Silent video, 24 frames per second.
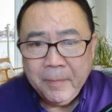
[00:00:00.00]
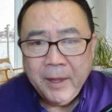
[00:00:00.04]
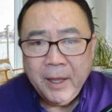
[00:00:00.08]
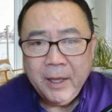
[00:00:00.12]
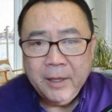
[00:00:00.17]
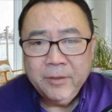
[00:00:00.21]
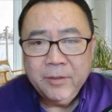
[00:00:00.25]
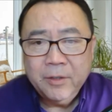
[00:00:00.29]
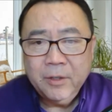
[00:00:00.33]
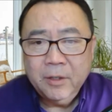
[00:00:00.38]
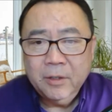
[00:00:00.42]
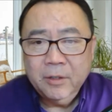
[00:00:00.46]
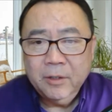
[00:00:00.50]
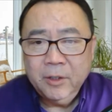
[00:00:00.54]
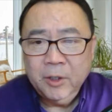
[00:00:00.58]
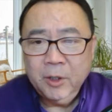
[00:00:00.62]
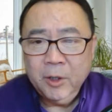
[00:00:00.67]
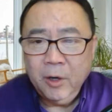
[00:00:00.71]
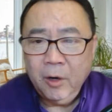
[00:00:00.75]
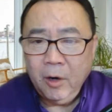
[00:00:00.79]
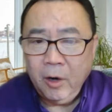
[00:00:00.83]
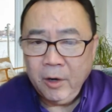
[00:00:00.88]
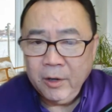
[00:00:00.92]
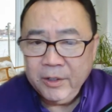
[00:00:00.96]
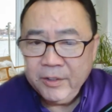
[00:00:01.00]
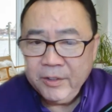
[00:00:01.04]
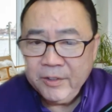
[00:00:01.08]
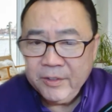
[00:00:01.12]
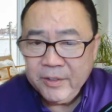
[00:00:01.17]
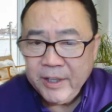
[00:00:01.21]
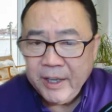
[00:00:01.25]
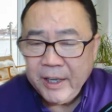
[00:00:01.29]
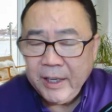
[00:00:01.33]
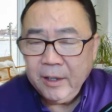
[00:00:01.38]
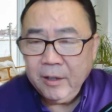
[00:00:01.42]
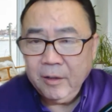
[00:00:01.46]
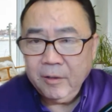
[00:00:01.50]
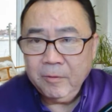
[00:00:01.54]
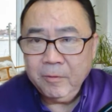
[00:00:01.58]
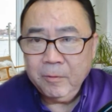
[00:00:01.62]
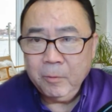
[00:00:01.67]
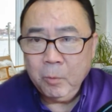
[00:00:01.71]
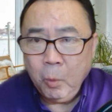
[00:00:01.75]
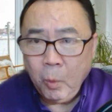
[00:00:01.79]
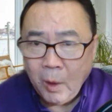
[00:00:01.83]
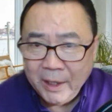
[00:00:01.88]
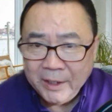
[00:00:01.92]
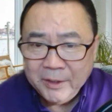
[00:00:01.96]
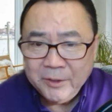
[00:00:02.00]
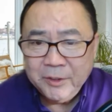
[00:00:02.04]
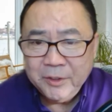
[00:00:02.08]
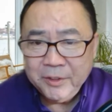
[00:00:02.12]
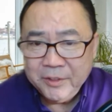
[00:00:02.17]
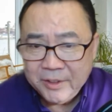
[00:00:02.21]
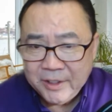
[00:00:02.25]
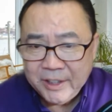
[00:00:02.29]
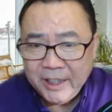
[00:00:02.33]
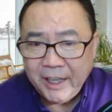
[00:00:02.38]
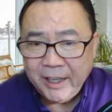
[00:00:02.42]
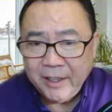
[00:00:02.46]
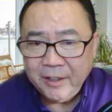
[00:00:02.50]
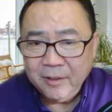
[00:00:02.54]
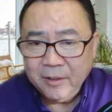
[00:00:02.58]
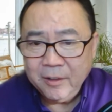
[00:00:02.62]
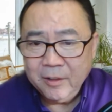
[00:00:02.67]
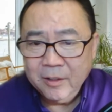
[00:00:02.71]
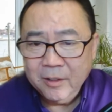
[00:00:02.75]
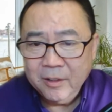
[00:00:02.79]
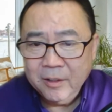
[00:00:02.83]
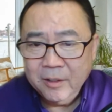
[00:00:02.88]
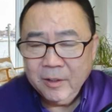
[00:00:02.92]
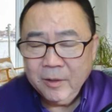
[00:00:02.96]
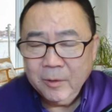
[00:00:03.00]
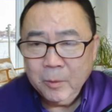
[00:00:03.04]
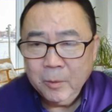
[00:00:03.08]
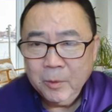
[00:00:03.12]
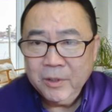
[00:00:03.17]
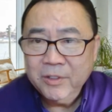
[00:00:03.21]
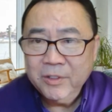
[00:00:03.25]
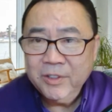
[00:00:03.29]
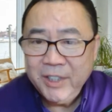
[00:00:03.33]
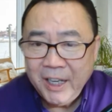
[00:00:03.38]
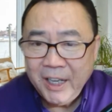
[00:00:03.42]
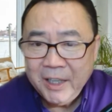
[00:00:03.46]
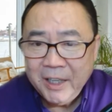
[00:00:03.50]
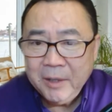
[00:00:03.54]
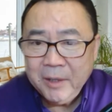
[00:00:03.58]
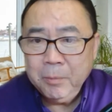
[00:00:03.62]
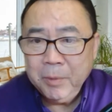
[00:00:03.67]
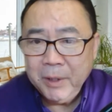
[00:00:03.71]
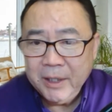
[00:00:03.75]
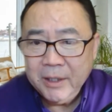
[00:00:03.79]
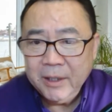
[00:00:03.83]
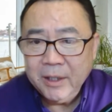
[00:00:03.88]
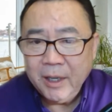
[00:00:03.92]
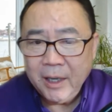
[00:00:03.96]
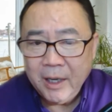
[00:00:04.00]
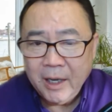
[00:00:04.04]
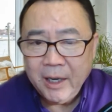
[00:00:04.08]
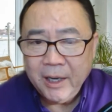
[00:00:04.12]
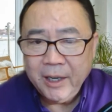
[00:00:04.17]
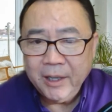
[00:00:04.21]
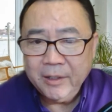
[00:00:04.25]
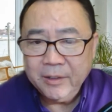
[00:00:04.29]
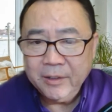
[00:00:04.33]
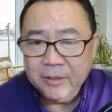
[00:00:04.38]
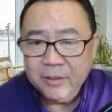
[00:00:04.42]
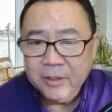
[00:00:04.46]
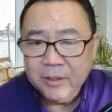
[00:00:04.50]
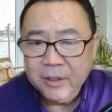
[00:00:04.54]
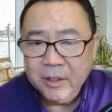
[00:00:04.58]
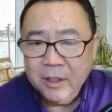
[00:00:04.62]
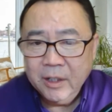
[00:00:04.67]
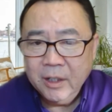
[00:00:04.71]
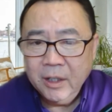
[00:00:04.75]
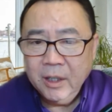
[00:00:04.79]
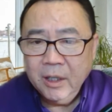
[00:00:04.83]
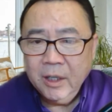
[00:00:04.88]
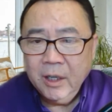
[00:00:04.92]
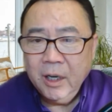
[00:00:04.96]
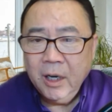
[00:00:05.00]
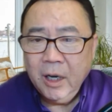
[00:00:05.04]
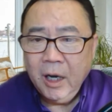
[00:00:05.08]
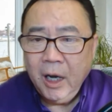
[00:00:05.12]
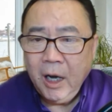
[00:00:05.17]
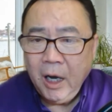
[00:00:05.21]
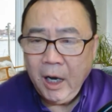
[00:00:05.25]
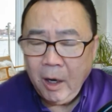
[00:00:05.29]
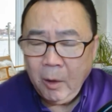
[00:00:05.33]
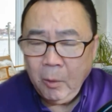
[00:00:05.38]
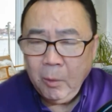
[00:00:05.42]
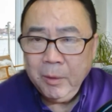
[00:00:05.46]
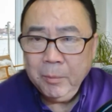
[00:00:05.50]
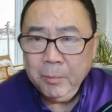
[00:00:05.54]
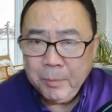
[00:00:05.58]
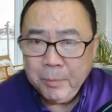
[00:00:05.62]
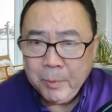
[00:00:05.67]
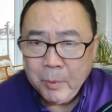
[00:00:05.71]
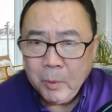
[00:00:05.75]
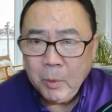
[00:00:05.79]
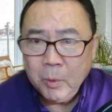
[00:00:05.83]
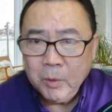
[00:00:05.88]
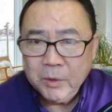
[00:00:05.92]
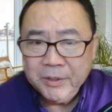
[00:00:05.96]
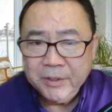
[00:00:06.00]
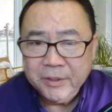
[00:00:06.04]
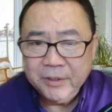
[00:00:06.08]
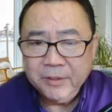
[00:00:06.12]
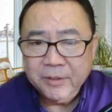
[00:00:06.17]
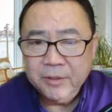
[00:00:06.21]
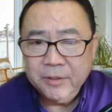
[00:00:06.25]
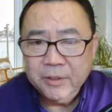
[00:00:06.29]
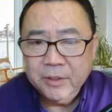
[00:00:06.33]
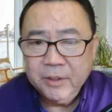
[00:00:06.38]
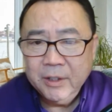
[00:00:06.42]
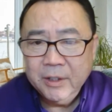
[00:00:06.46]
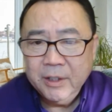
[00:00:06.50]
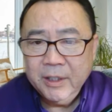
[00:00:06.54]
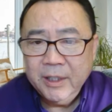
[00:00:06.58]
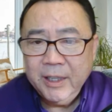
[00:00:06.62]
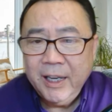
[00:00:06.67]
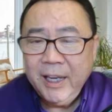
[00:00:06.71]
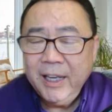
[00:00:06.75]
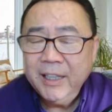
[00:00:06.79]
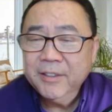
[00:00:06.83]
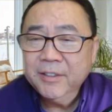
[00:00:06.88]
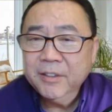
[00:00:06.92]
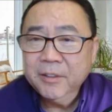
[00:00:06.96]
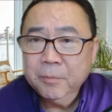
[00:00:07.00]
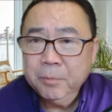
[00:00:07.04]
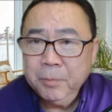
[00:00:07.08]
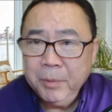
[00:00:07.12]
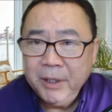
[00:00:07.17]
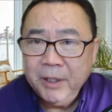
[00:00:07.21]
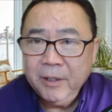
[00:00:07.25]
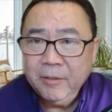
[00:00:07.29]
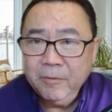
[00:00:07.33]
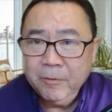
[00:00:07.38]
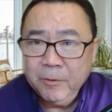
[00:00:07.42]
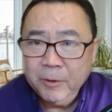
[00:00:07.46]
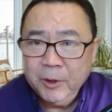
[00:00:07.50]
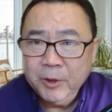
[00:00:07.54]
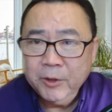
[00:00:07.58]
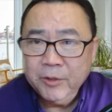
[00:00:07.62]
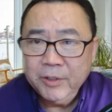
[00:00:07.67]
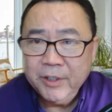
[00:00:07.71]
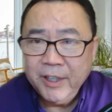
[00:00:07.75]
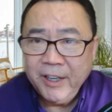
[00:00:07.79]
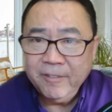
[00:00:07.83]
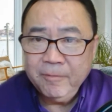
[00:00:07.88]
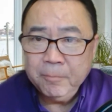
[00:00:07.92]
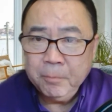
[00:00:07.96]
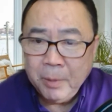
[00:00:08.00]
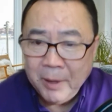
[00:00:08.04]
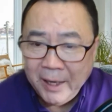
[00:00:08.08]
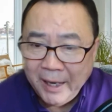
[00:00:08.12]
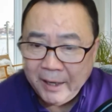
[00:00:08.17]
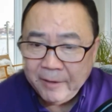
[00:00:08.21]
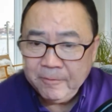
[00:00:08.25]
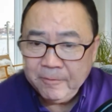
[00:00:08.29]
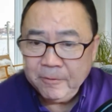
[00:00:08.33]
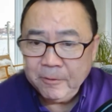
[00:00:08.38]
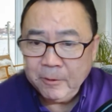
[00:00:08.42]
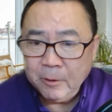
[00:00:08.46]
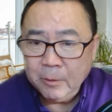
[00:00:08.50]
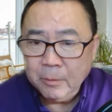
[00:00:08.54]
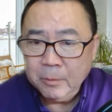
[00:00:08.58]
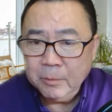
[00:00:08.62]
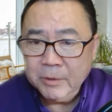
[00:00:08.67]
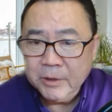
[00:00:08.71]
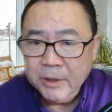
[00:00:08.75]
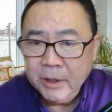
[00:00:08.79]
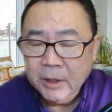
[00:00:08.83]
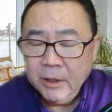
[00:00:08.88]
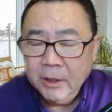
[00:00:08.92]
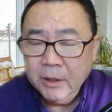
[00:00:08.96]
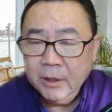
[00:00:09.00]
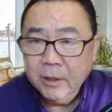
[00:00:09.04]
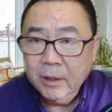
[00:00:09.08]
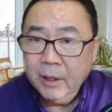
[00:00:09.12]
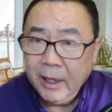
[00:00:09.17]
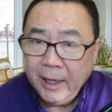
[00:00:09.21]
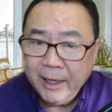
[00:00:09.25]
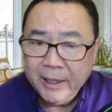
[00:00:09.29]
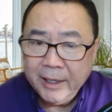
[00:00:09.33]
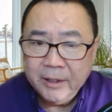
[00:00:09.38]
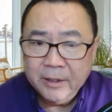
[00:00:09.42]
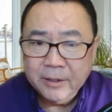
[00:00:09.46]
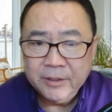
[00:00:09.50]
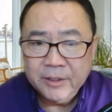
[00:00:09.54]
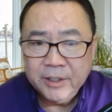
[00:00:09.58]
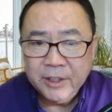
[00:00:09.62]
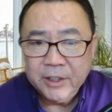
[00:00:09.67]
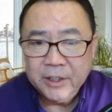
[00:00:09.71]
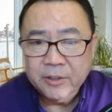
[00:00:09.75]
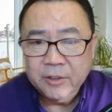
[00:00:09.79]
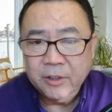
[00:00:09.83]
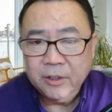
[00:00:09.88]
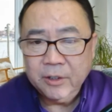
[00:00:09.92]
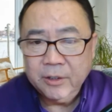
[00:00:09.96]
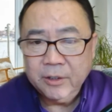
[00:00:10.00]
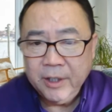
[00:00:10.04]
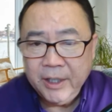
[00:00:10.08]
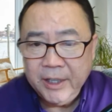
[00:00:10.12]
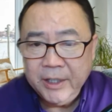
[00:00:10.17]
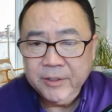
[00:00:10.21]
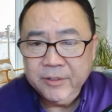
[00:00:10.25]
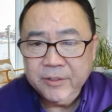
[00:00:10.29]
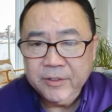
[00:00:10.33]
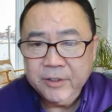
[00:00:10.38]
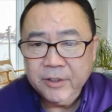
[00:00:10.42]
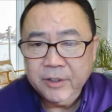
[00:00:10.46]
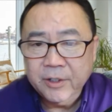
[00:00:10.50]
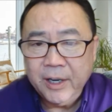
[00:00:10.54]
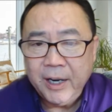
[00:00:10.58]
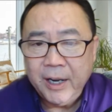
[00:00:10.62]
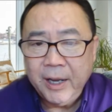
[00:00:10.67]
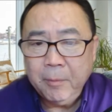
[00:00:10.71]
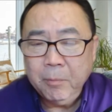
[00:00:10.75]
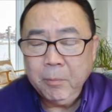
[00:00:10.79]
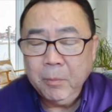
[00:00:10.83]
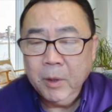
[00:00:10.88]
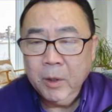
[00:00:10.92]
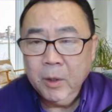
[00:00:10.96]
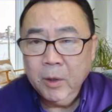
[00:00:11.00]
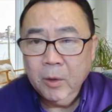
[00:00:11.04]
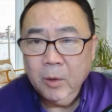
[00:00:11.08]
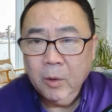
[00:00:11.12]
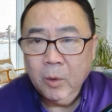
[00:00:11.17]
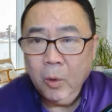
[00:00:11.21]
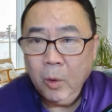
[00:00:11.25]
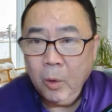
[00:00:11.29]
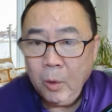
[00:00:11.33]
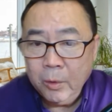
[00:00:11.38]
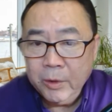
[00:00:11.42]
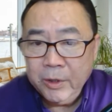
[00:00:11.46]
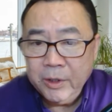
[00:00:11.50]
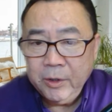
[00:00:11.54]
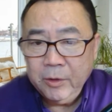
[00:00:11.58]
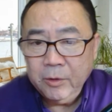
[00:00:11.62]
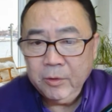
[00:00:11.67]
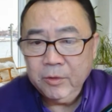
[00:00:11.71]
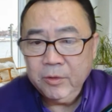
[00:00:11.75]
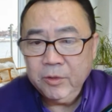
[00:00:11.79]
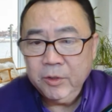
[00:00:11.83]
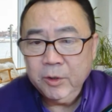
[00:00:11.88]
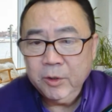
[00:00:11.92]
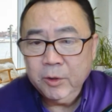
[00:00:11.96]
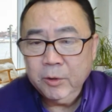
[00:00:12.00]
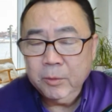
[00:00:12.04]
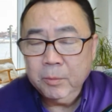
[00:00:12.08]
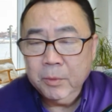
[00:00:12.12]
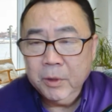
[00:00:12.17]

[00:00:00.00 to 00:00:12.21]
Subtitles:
So, on a scale of 1 to 10, with 10 being the highest, how important has it been for you to have platforms like the TikTok, Instagram, or the YouTube